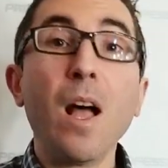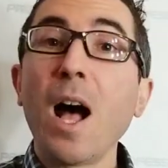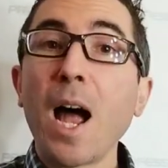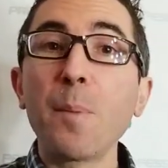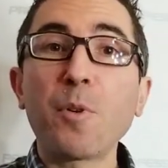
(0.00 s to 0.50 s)

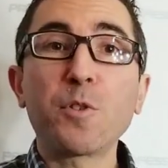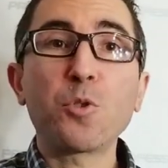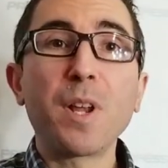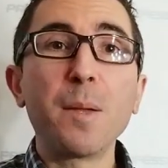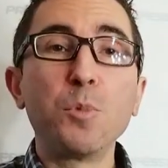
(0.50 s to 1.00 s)
I'm Professor
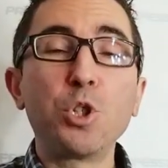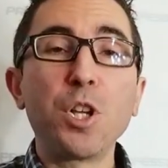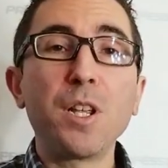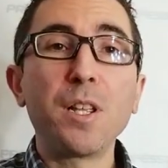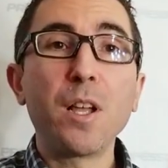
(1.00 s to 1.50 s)

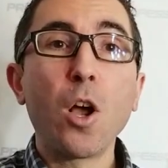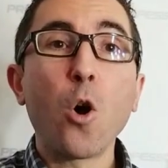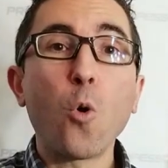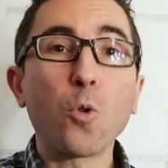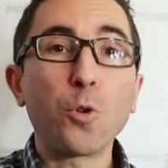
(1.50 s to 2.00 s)
MJ,
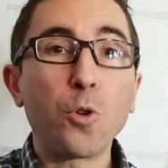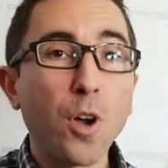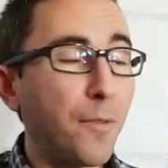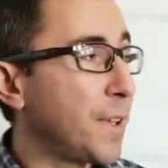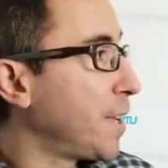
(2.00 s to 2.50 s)
holder
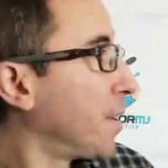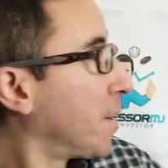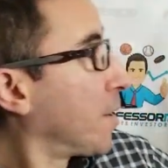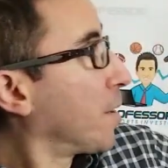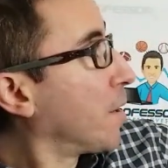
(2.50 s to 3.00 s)
of a
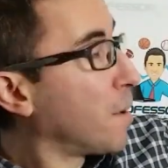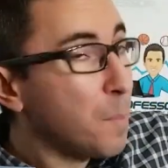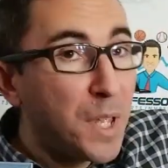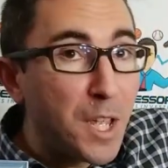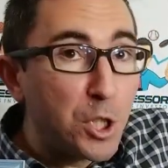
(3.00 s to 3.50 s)

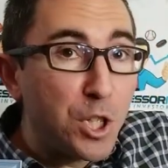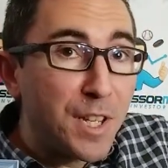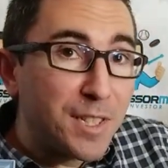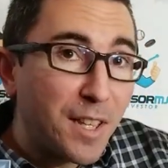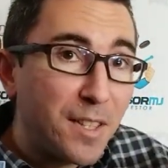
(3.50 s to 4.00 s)
PhD in
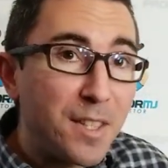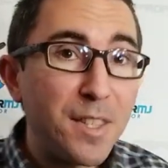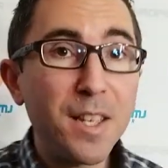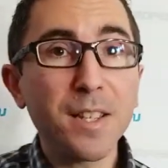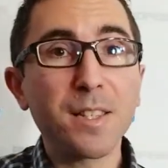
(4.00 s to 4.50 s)

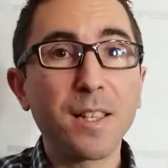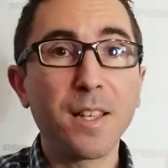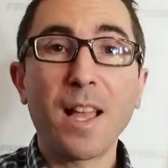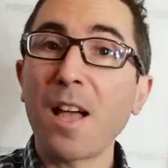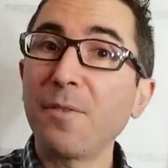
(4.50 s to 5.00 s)
statistics.
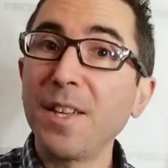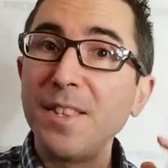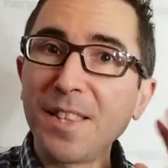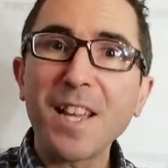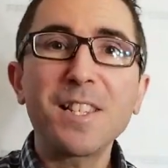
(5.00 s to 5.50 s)
Have a
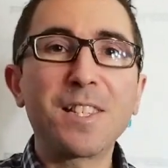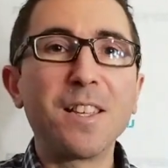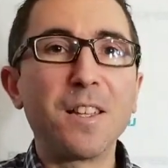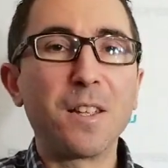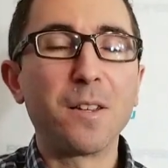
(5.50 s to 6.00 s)
nice
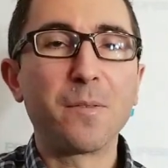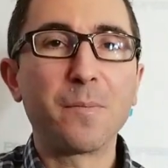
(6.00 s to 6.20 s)
day.